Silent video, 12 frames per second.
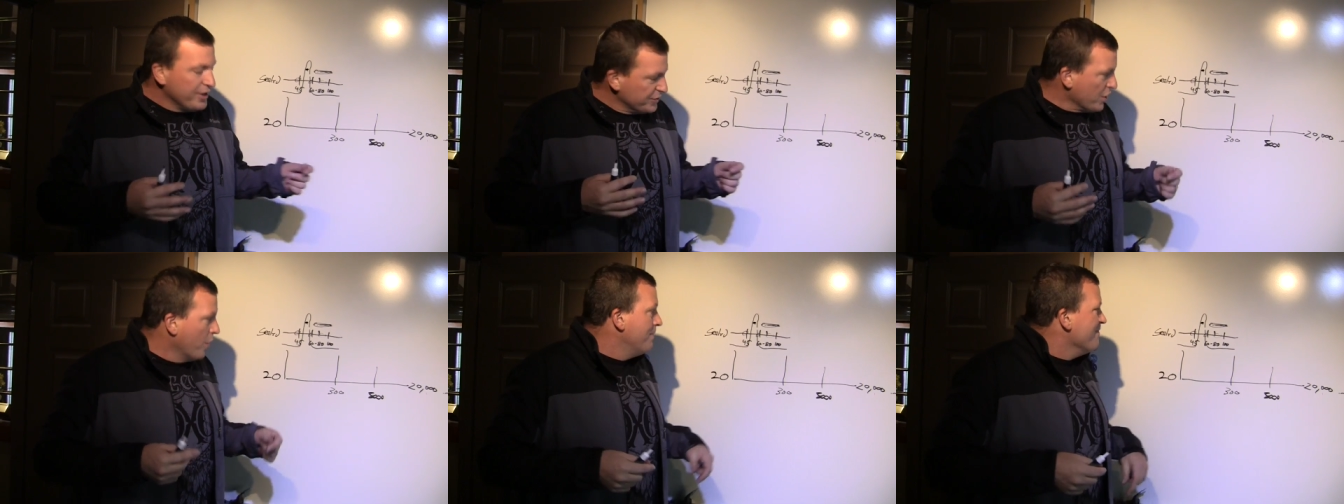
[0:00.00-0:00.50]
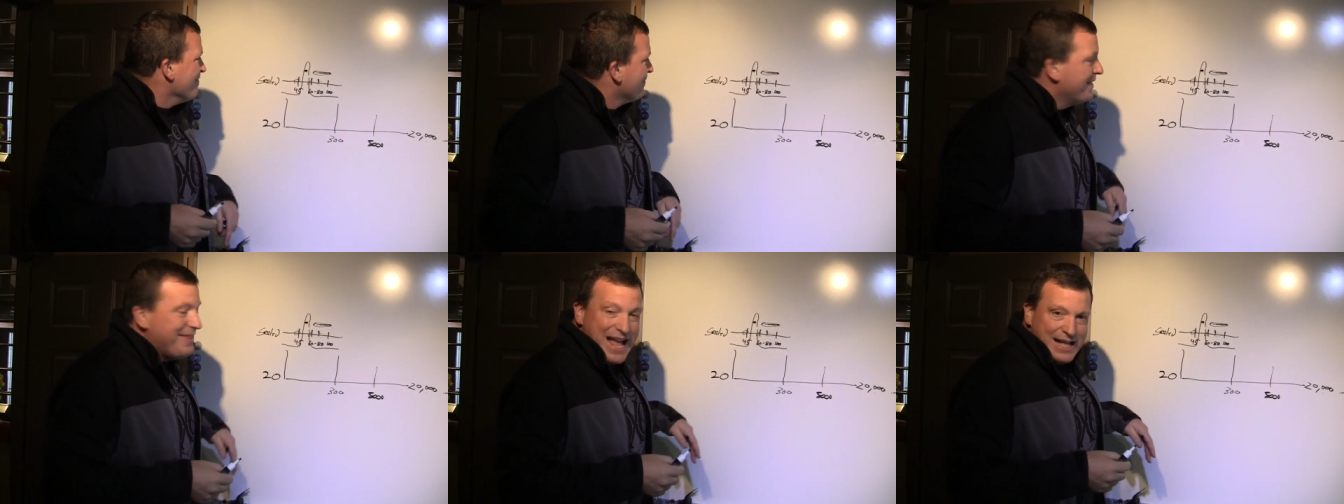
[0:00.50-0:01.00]
So
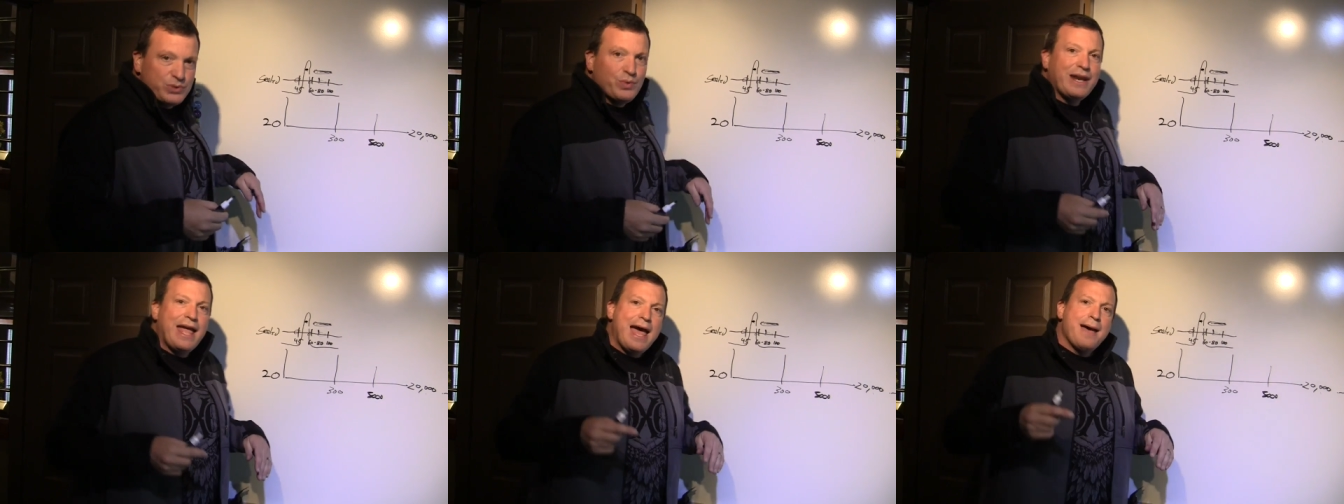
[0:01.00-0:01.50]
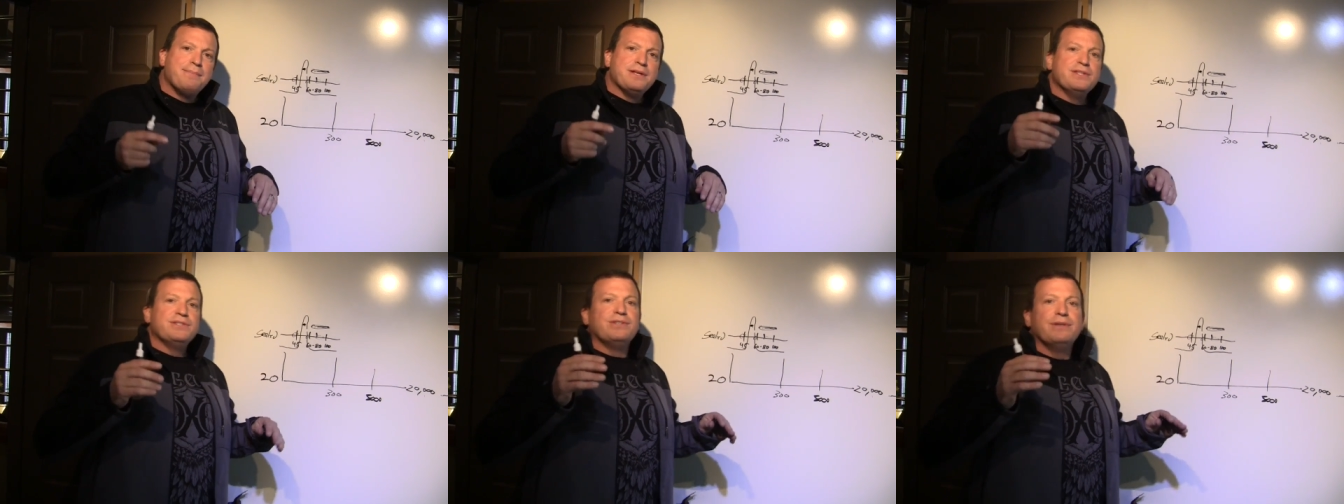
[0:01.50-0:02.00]
that's what
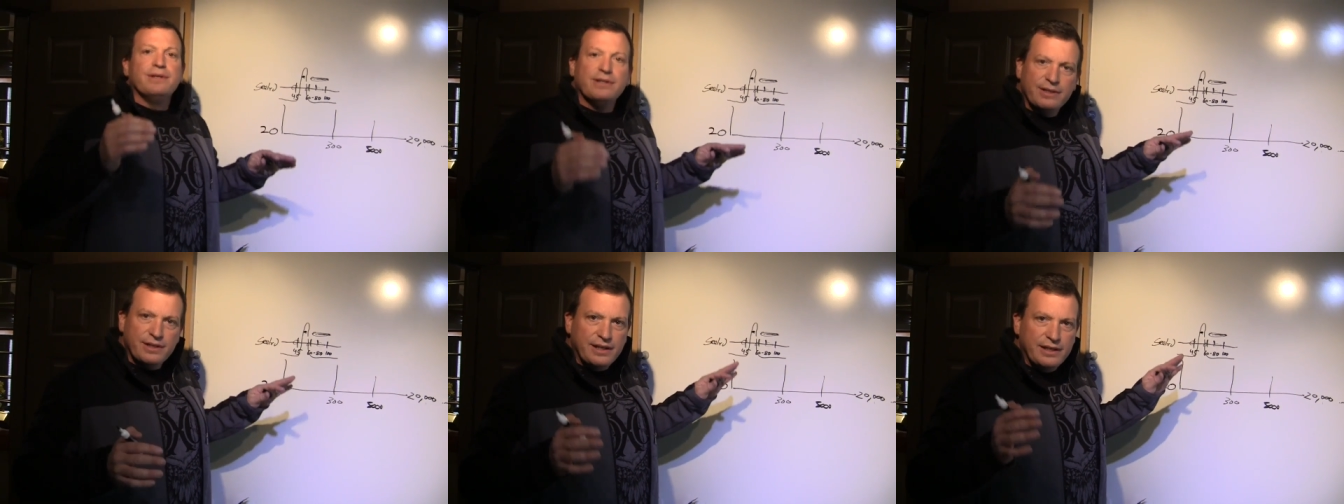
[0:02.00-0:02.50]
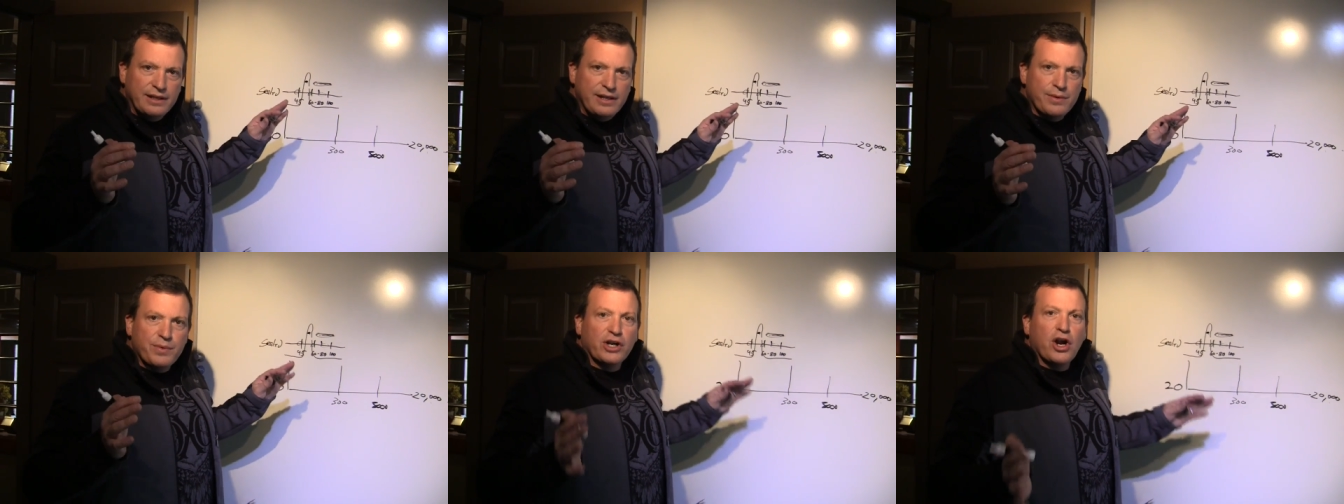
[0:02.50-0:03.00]
happens
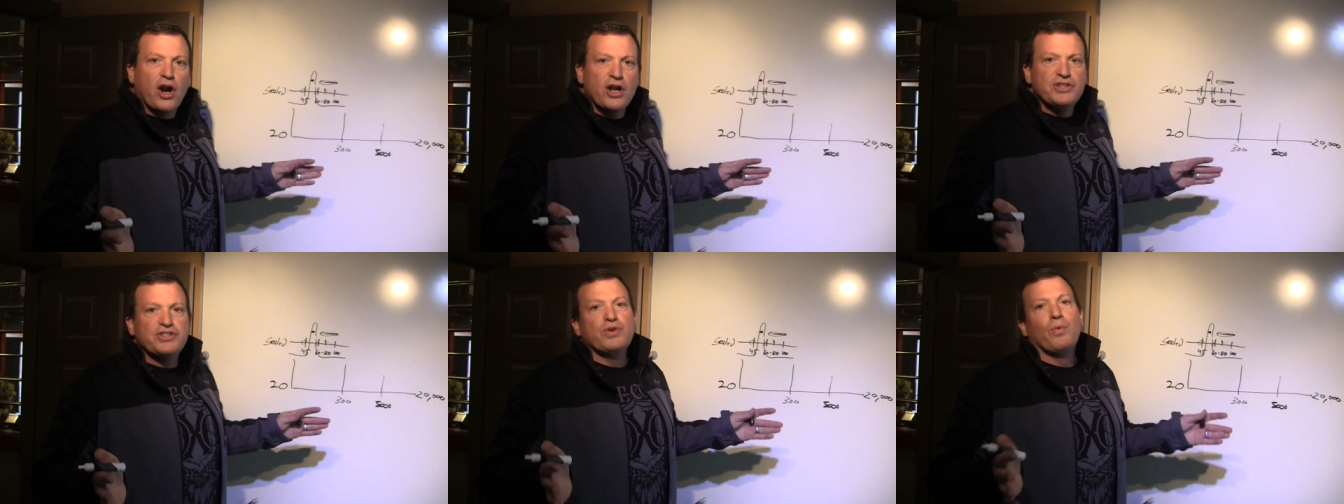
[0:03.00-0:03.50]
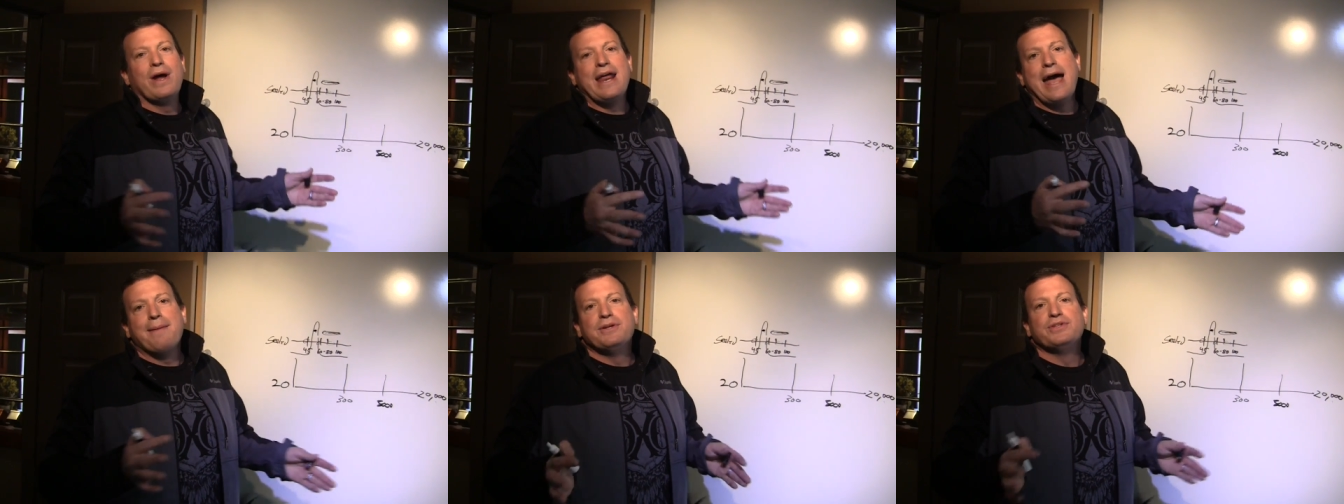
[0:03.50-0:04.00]
in regards to what
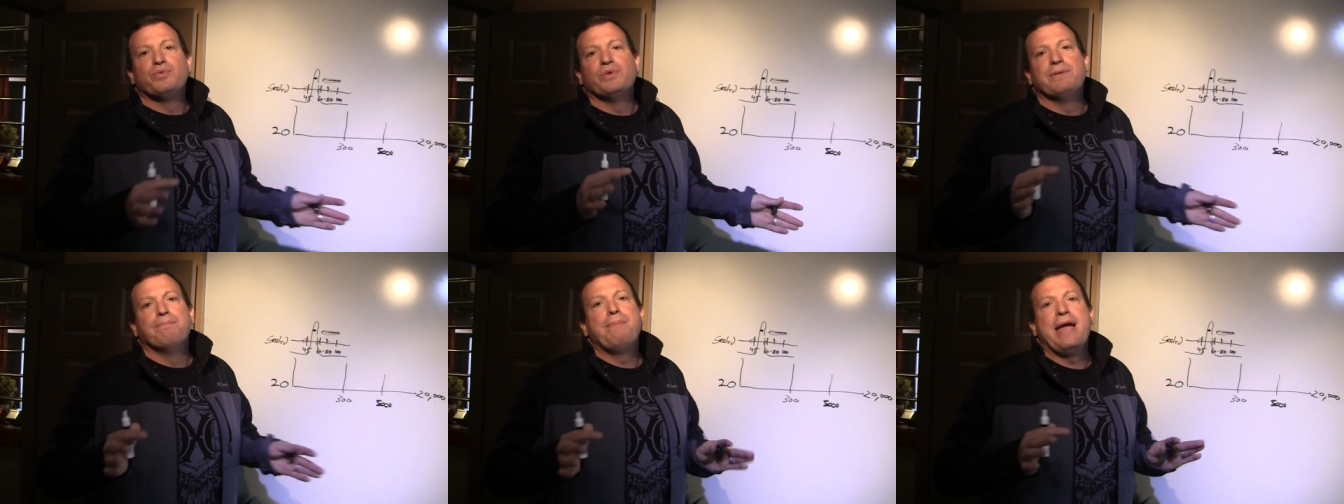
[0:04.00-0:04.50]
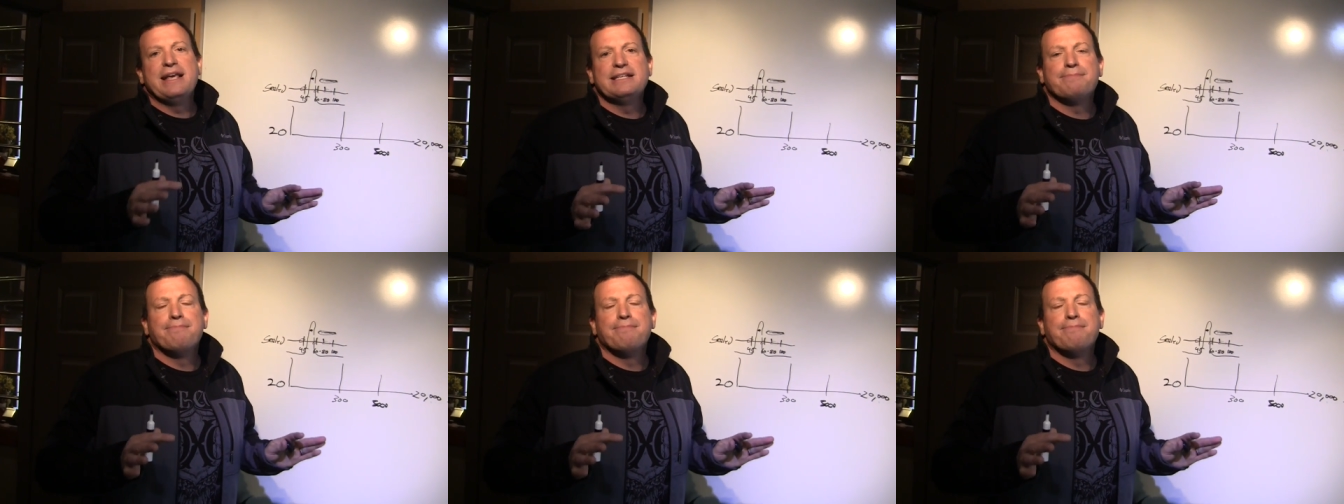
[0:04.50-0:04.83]
happens with the bass